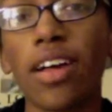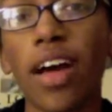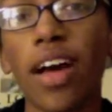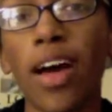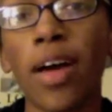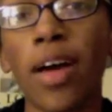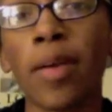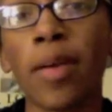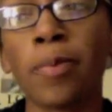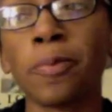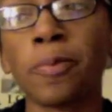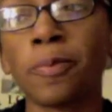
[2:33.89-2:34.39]

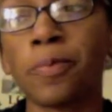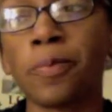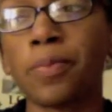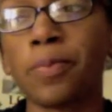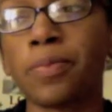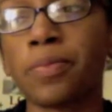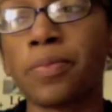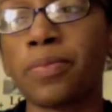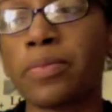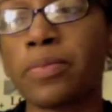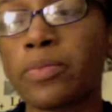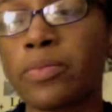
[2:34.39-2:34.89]
Um,
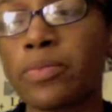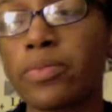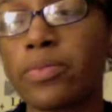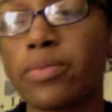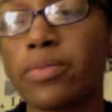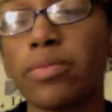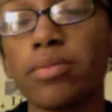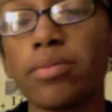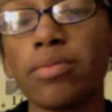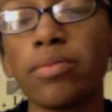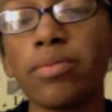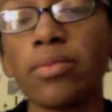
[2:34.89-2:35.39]

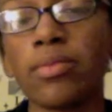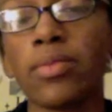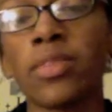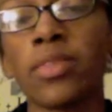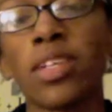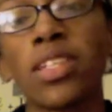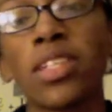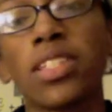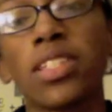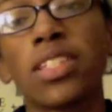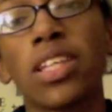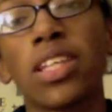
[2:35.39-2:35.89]

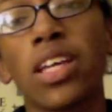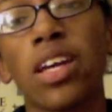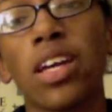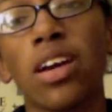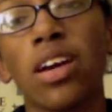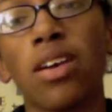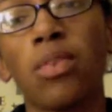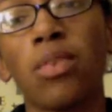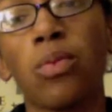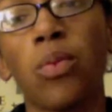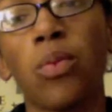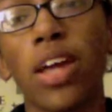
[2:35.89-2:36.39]
let's see.